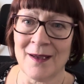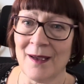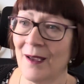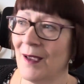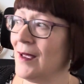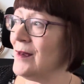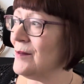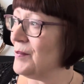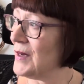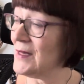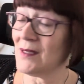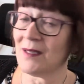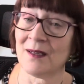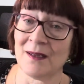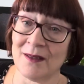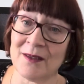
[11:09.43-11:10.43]
And
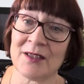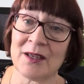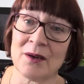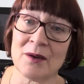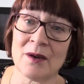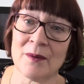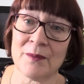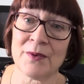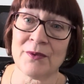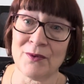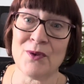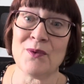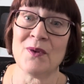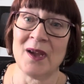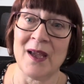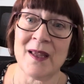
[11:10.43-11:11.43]
basically the sun will come
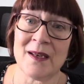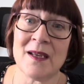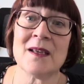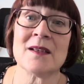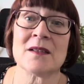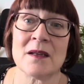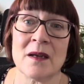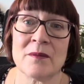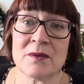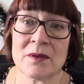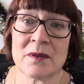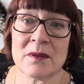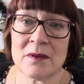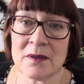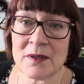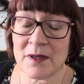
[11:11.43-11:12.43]
through and it is liable
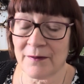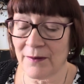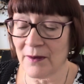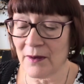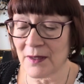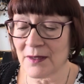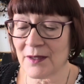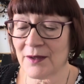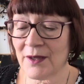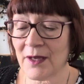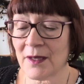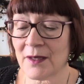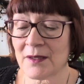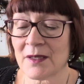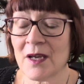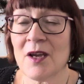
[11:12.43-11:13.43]
to set fire to
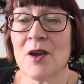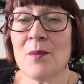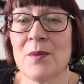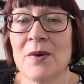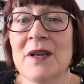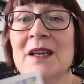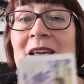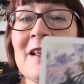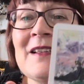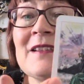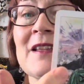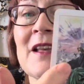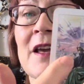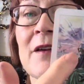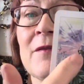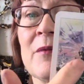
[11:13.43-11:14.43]
things. But it is
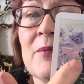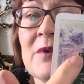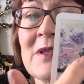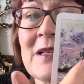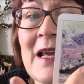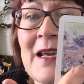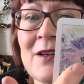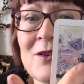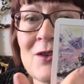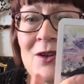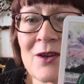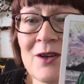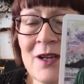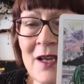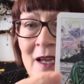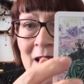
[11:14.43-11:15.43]
there for
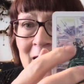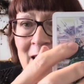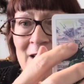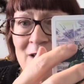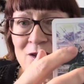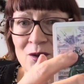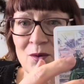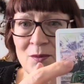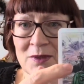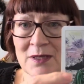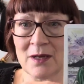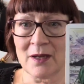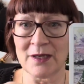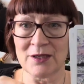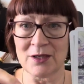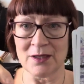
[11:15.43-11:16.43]
protection. And it's almost
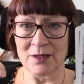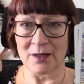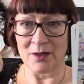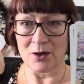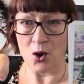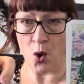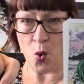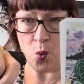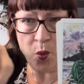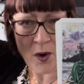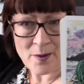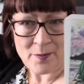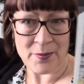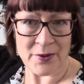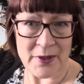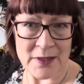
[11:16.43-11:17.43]
like she's going to
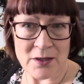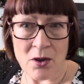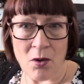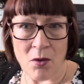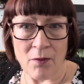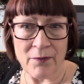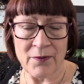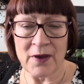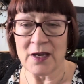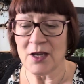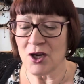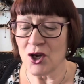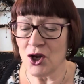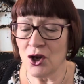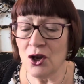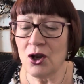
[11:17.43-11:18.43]
whip this off.
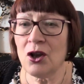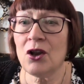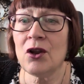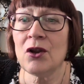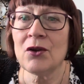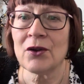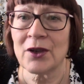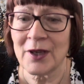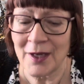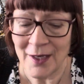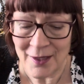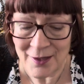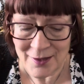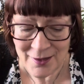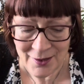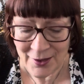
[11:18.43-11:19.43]
Look
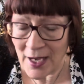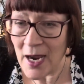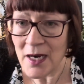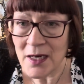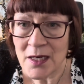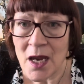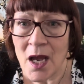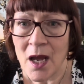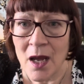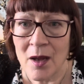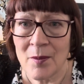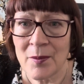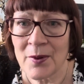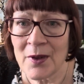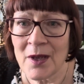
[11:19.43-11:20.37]
into that cup